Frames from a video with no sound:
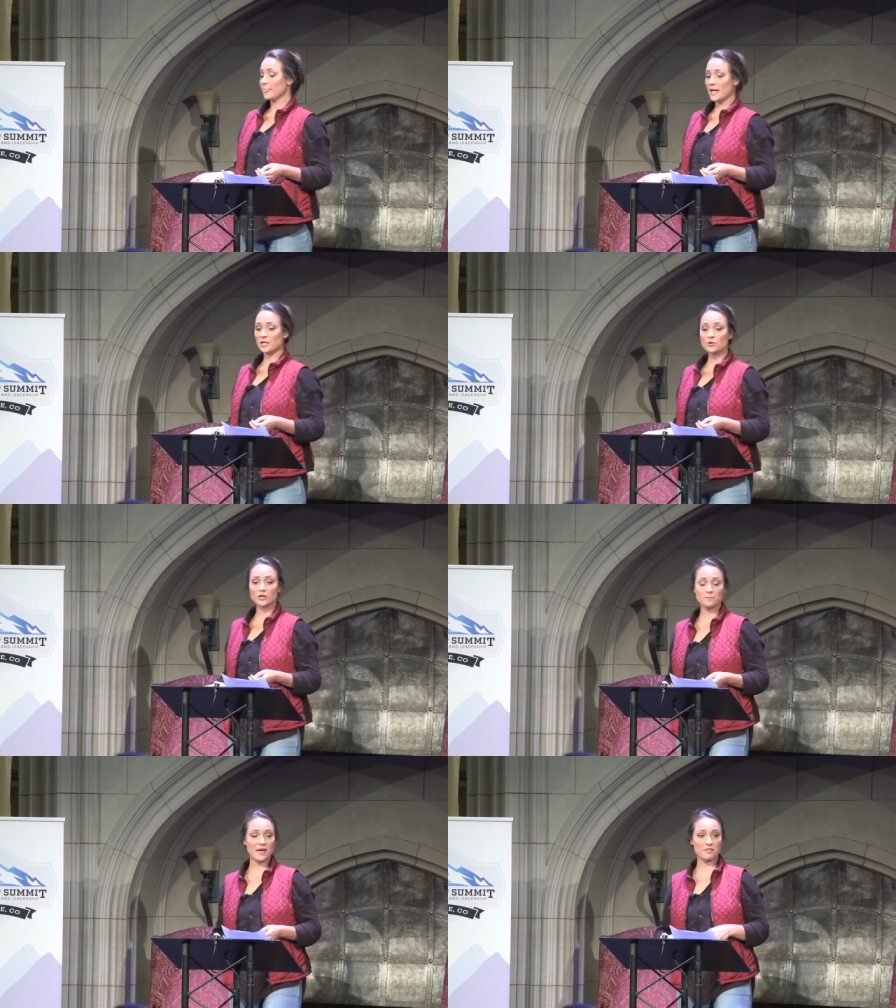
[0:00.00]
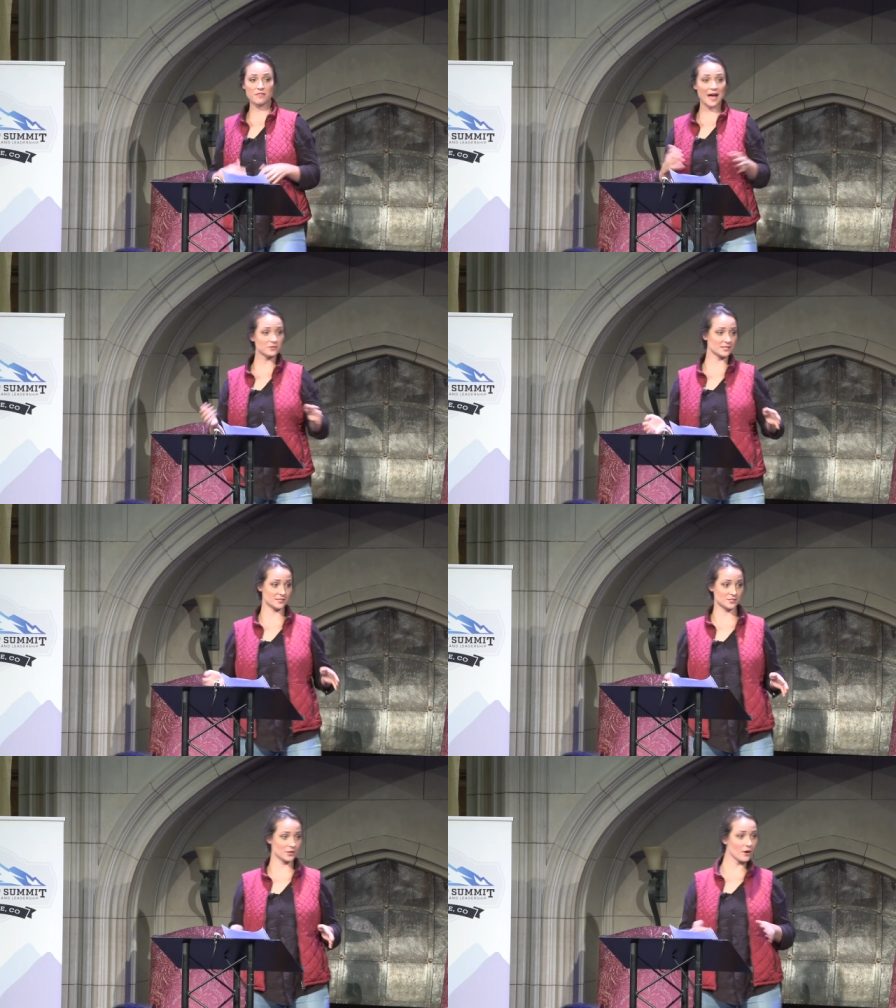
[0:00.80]
And you could pay
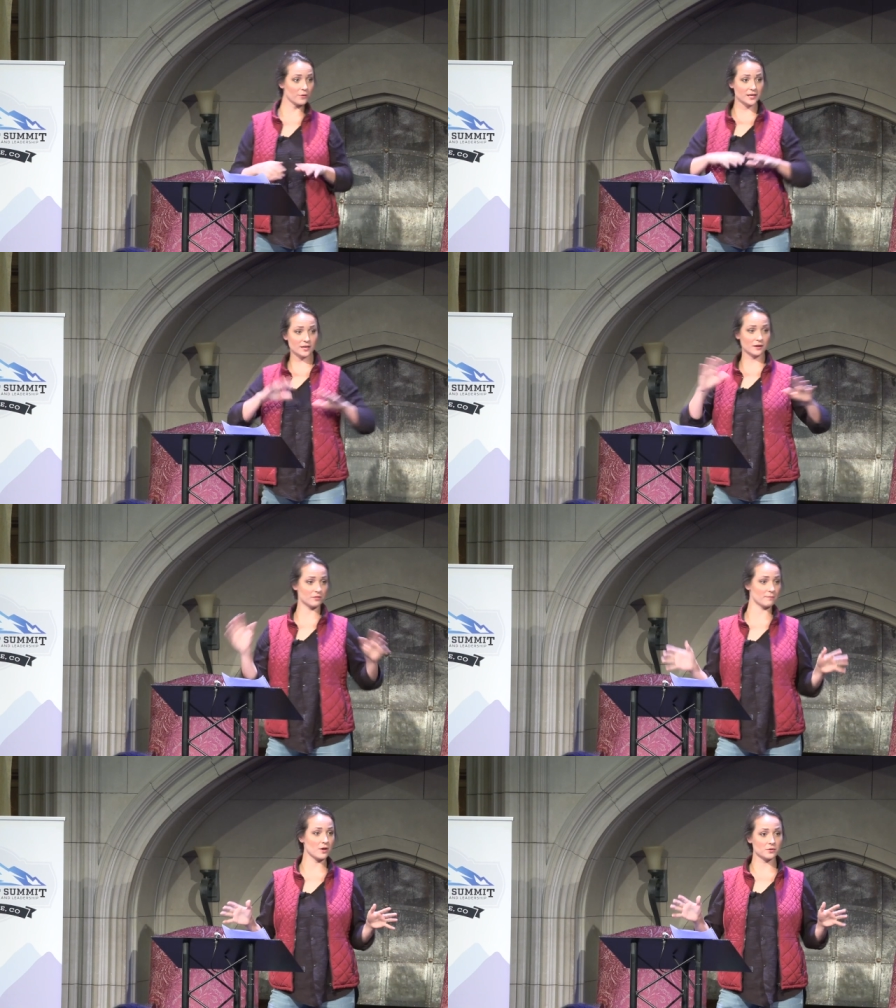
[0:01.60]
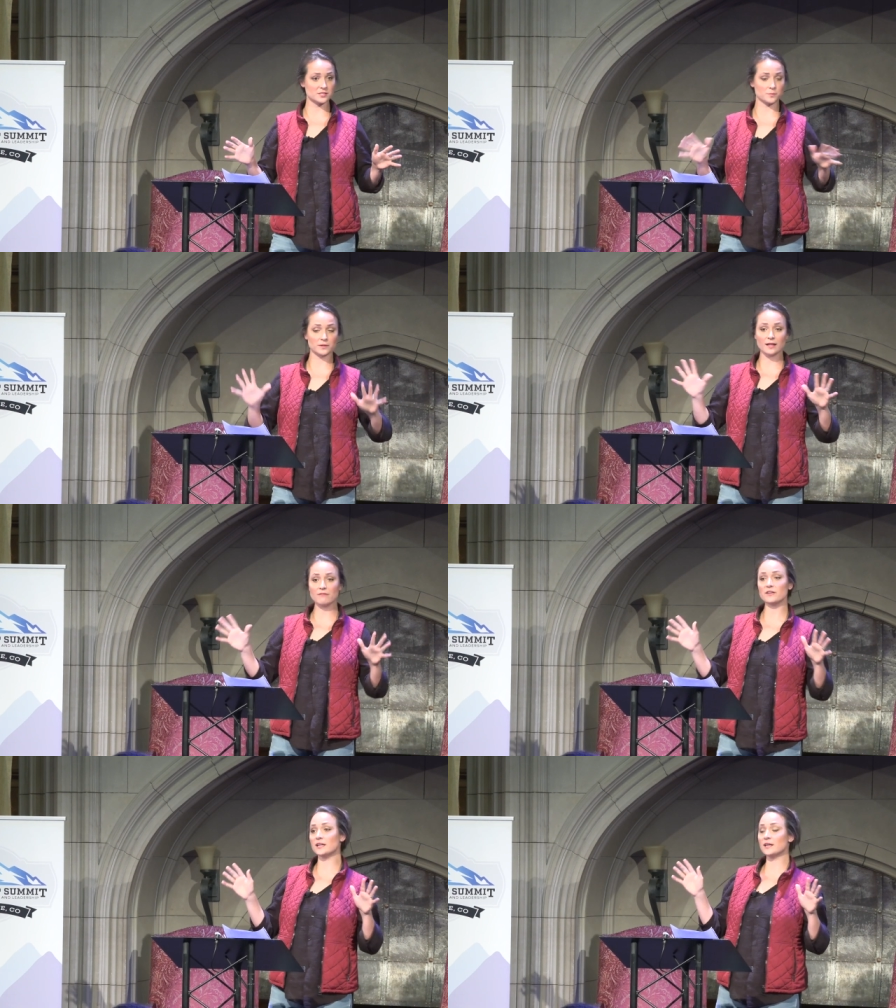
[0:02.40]
thousands to go hear the most
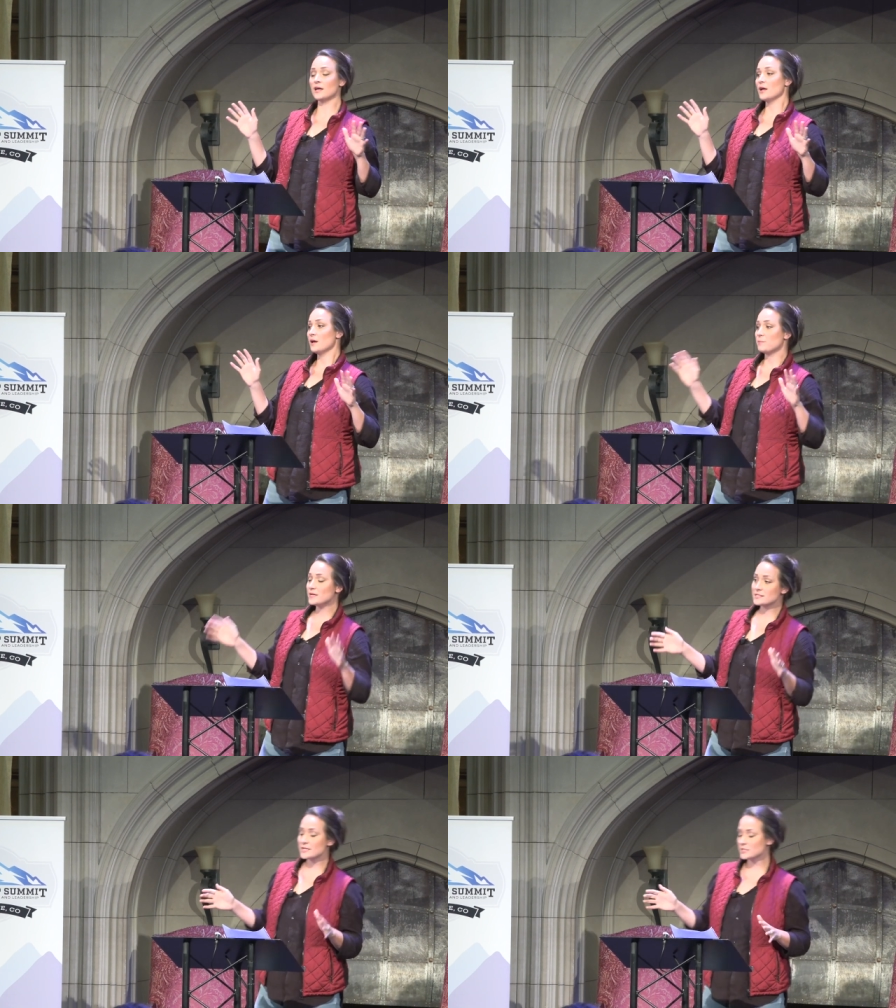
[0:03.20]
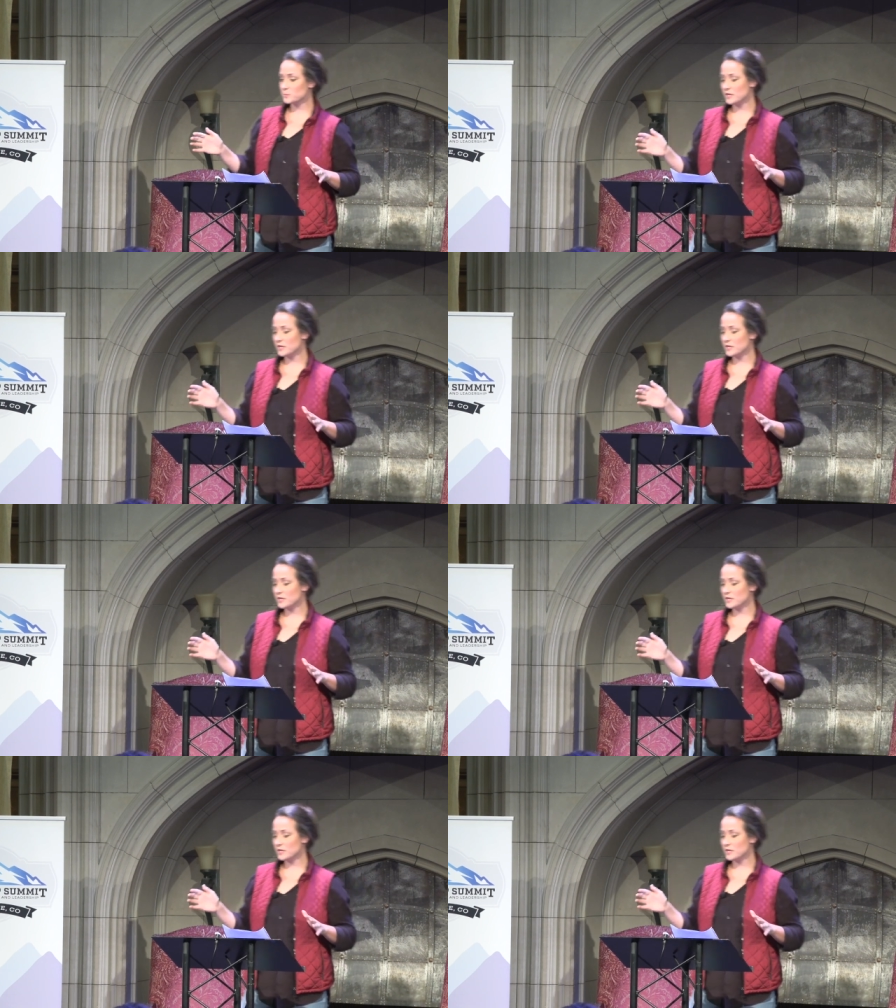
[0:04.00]
beloved business